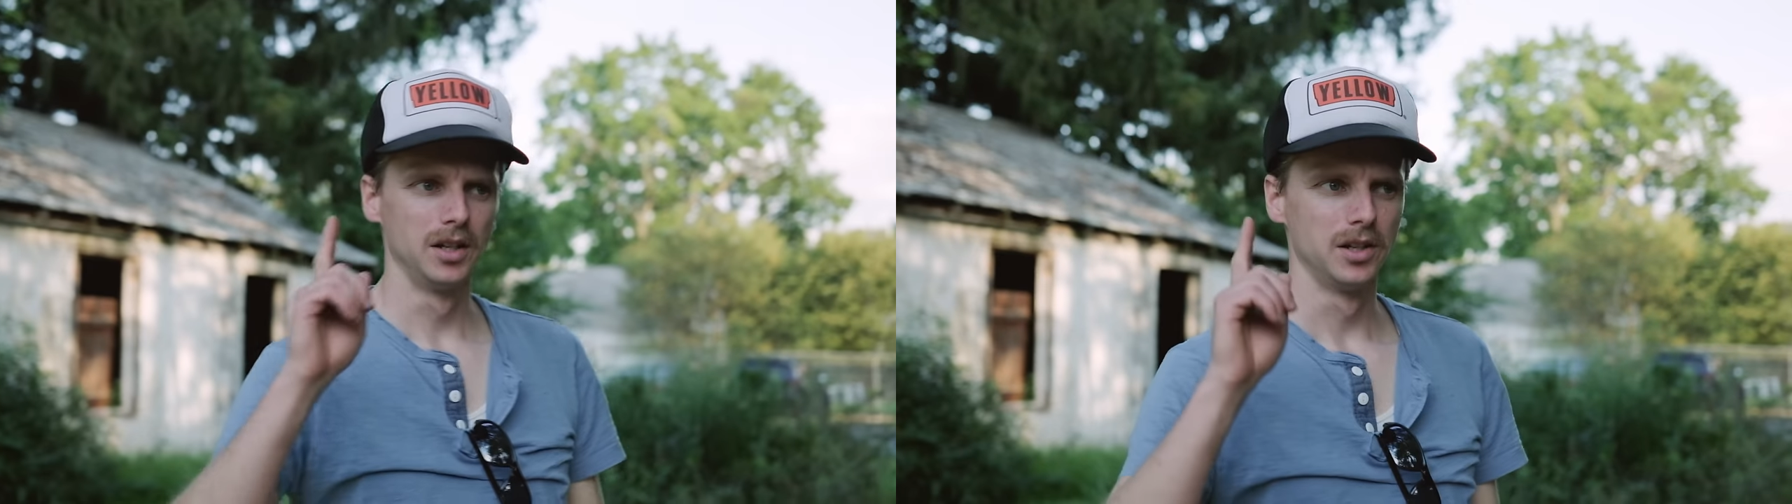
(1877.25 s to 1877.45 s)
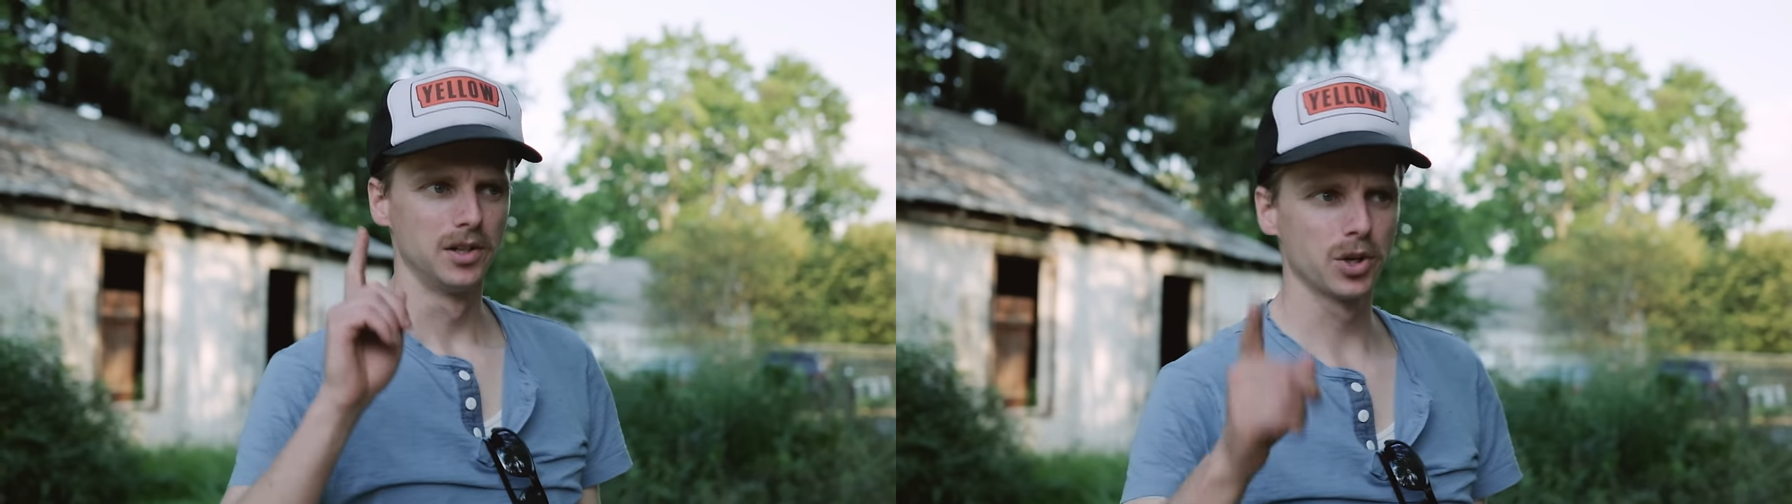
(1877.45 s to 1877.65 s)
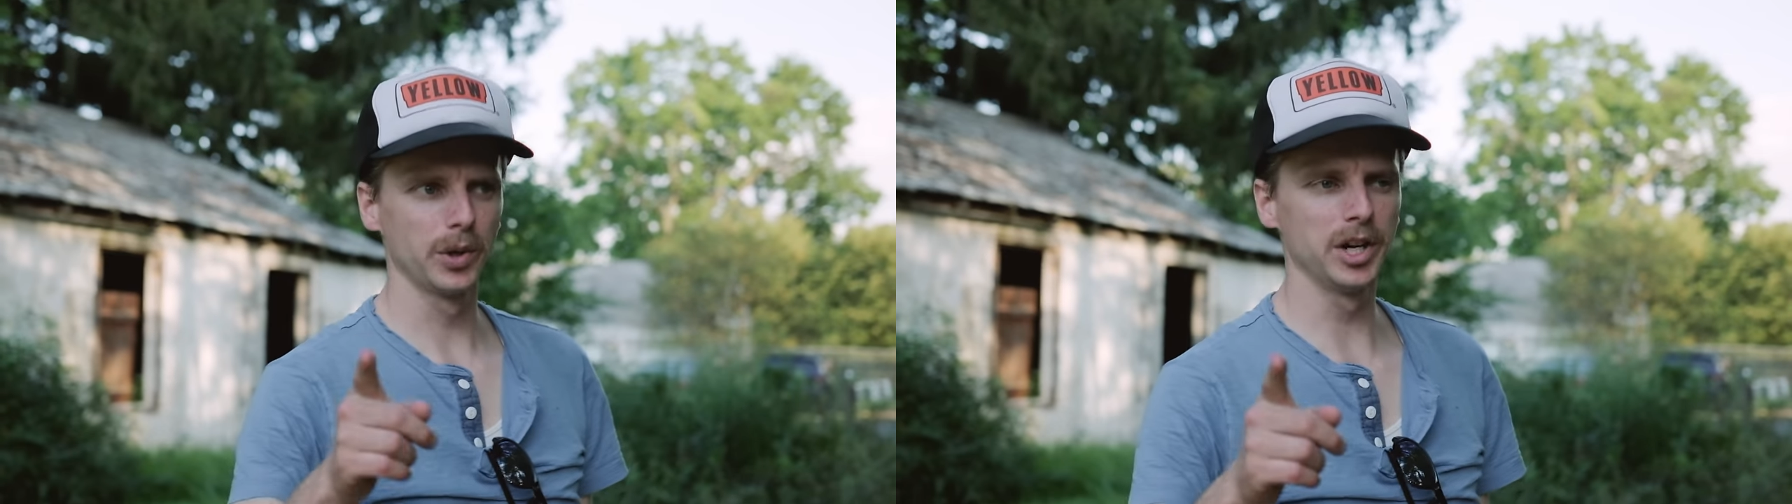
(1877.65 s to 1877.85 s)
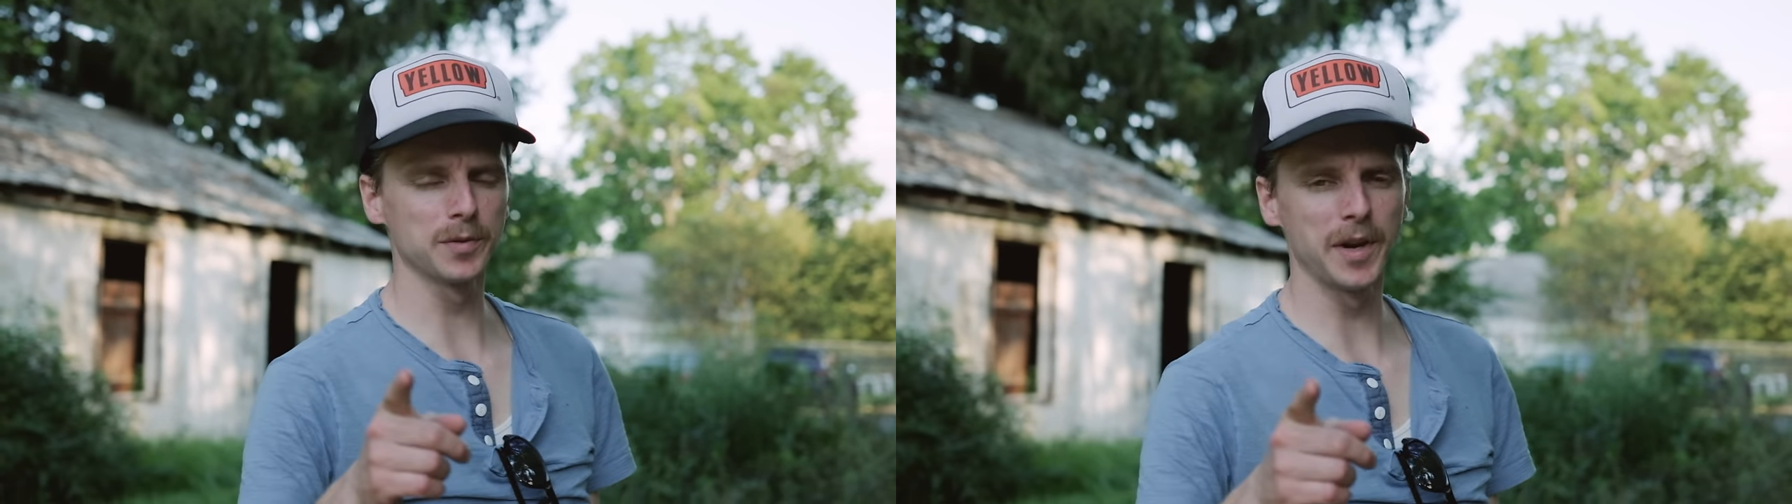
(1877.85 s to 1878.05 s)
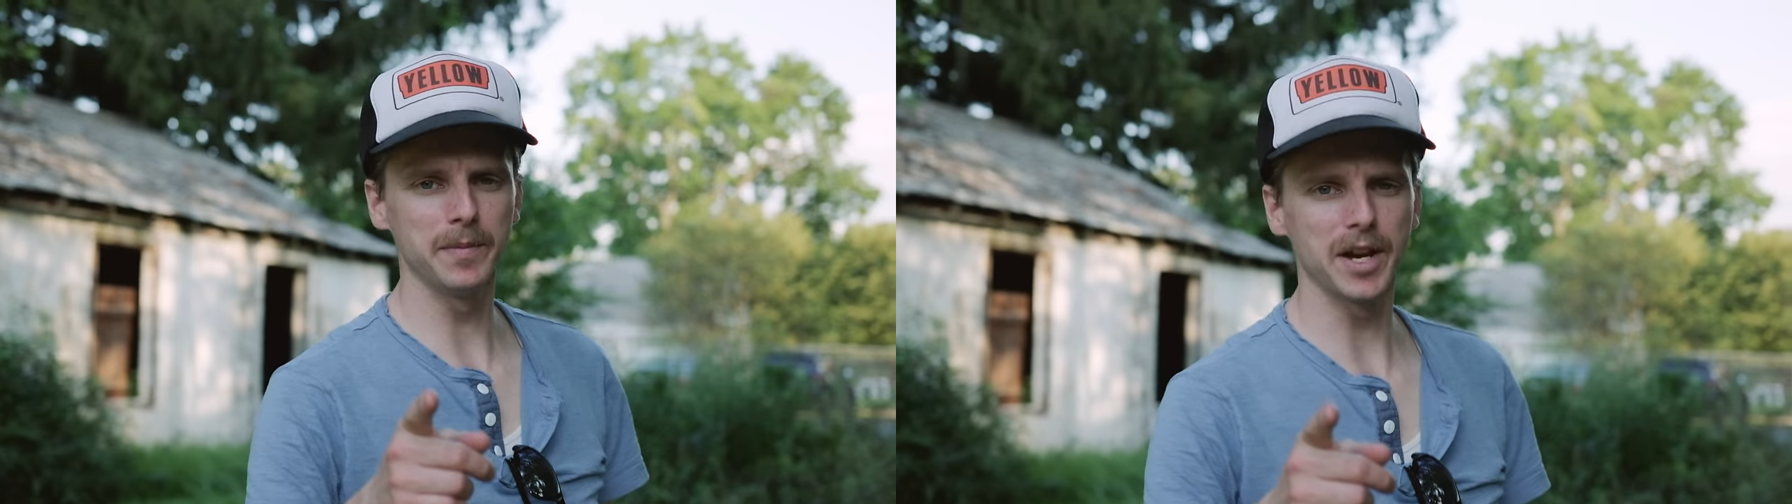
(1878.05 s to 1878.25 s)
So here's
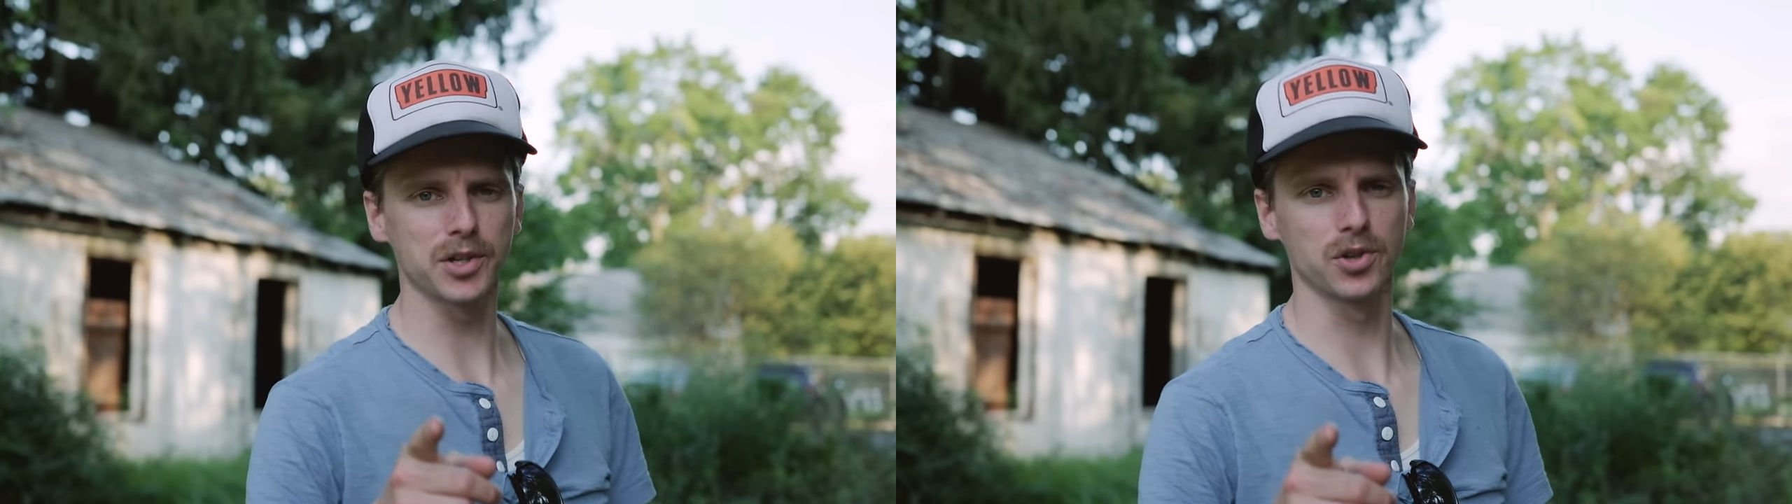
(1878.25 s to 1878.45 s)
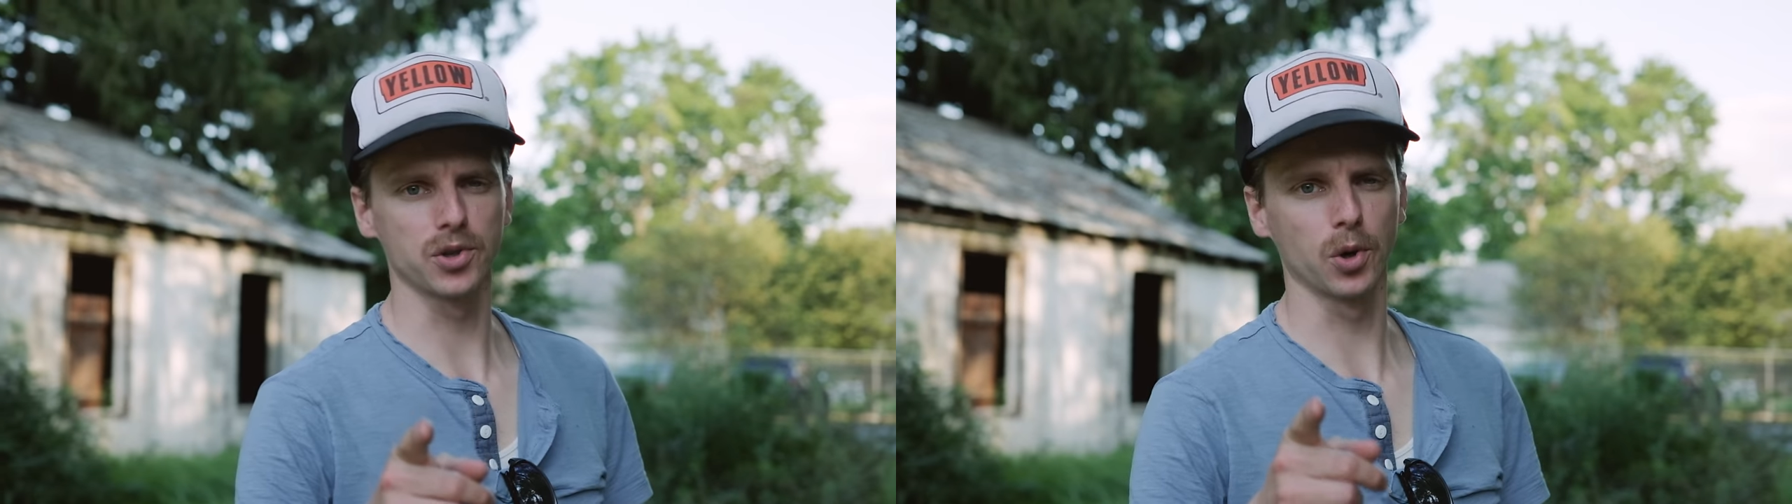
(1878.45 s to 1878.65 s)
my message